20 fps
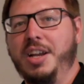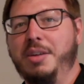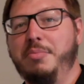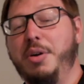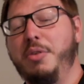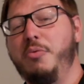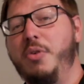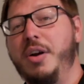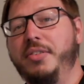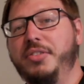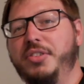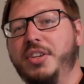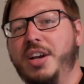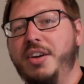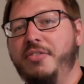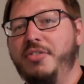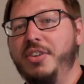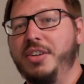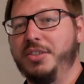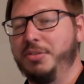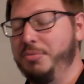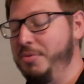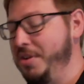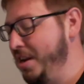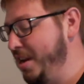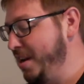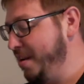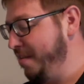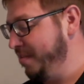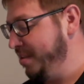In my wife's office, we
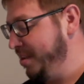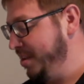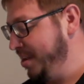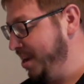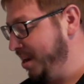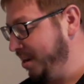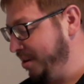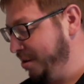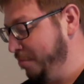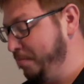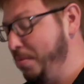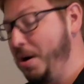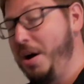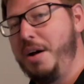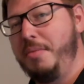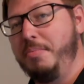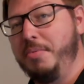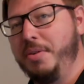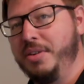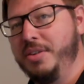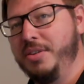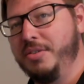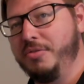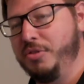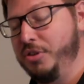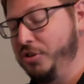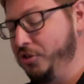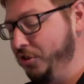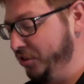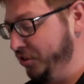have the Echo Pop,
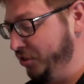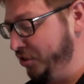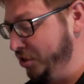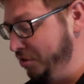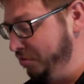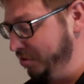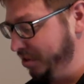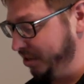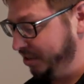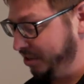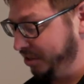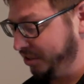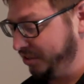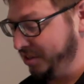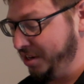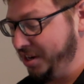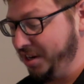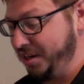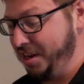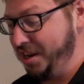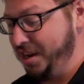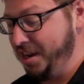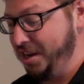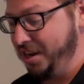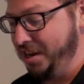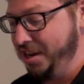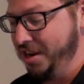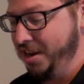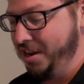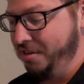which is new. It looks like
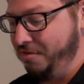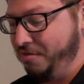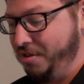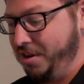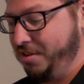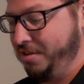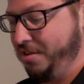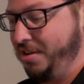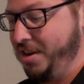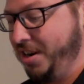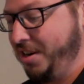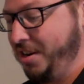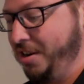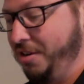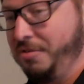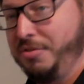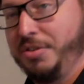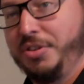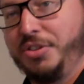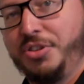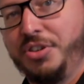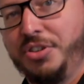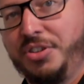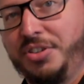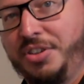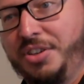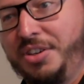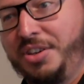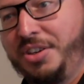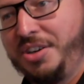a regular Echo was
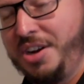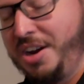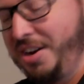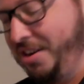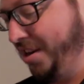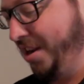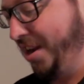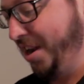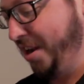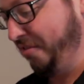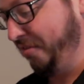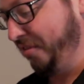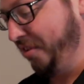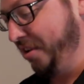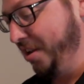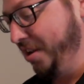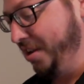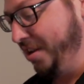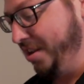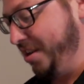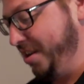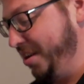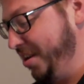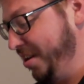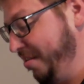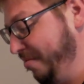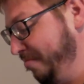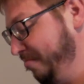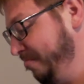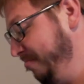just cut in half.
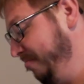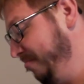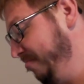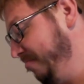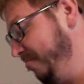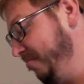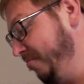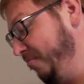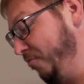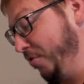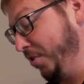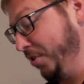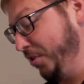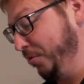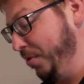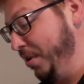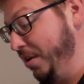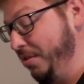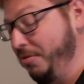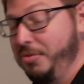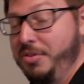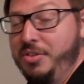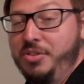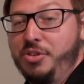Works well.